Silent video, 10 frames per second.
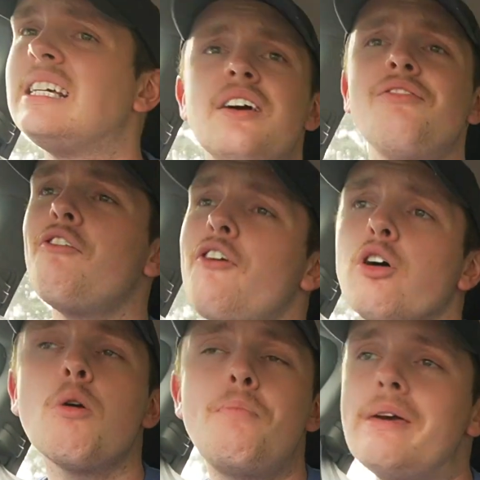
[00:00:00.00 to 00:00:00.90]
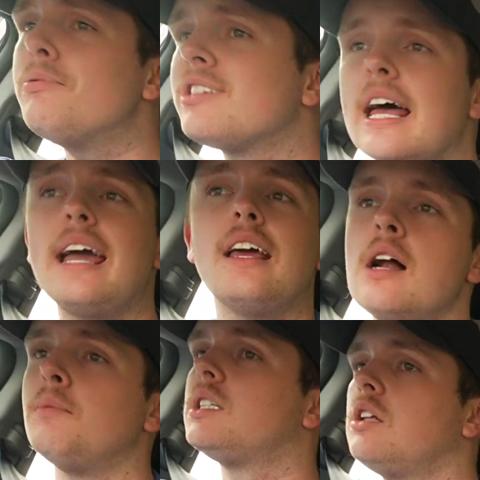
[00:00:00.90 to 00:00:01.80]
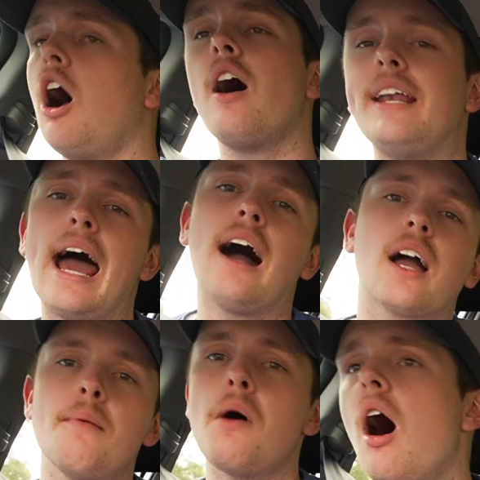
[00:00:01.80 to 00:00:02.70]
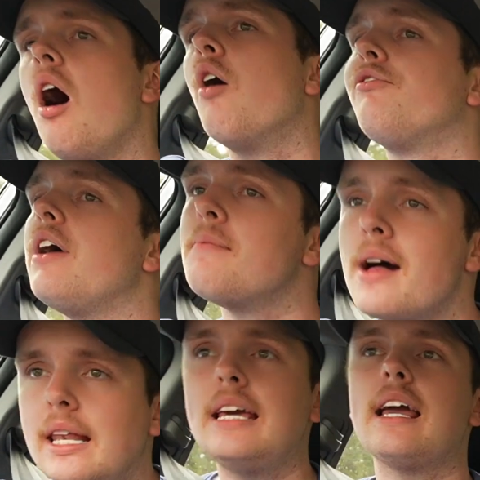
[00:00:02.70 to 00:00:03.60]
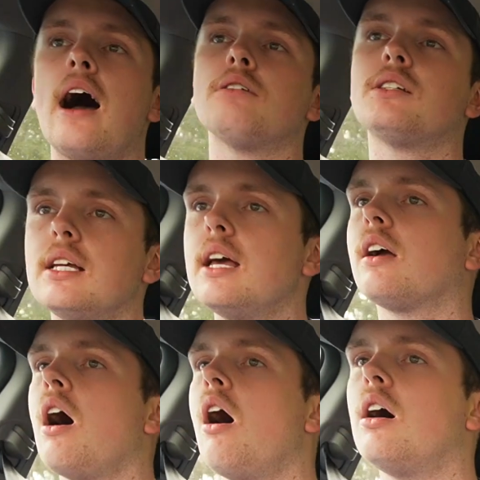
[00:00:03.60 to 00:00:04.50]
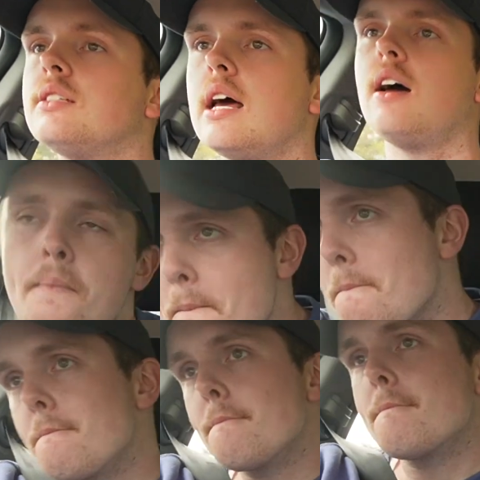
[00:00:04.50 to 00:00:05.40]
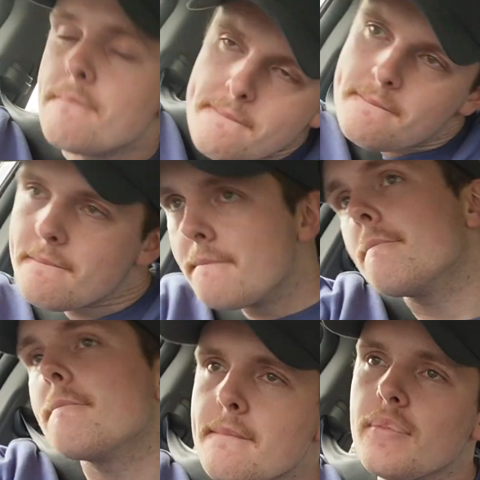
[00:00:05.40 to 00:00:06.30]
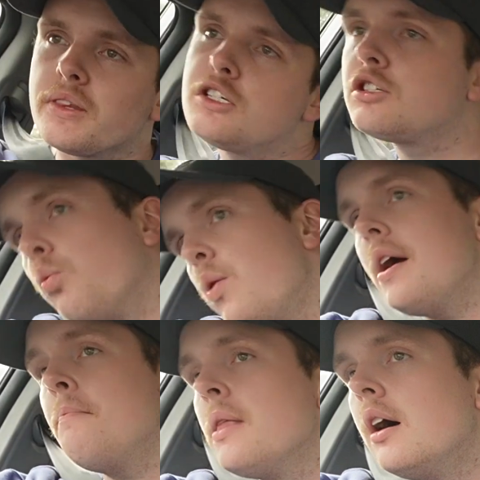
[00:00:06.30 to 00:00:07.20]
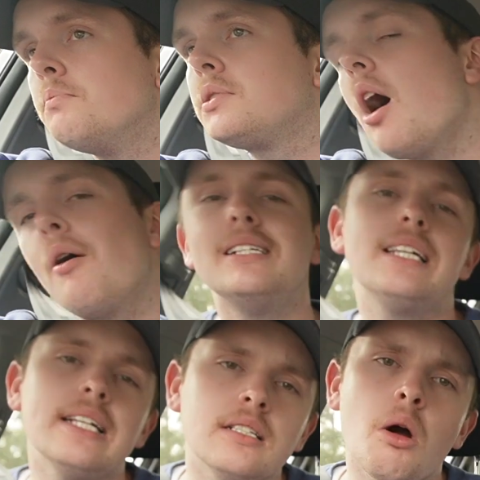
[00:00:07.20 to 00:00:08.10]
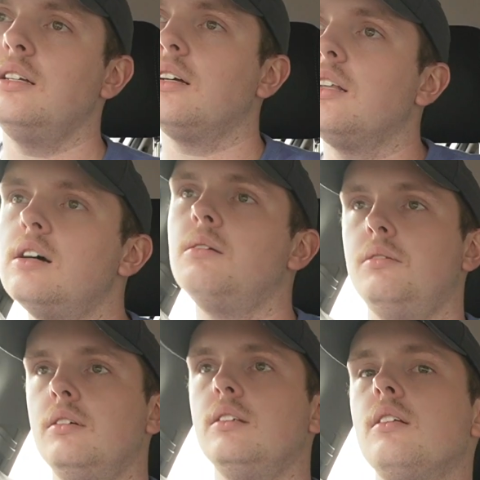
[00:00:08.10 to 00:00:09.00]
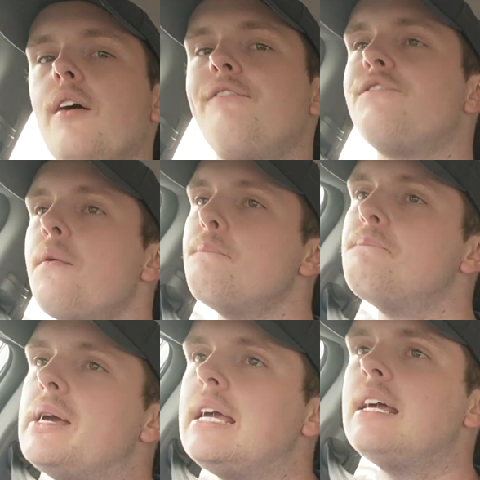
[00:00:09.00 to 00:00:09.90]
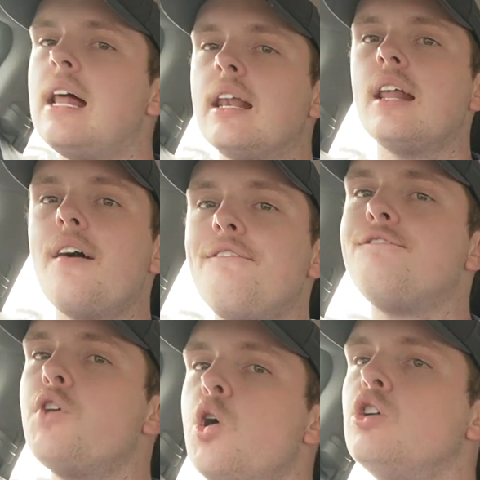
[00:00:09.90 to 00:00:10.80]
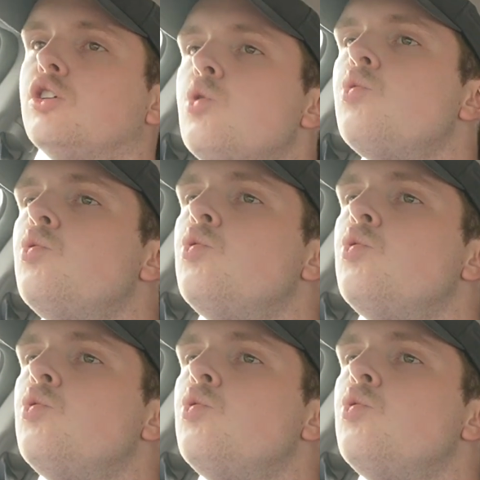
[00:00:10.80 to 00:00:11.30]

Give a fuck what people saying, I'm a star now. Got my whole family, houses and cars now. People give me rides just a whip. I'm sorry, didn't know the world. That's enough for me, not enough for you.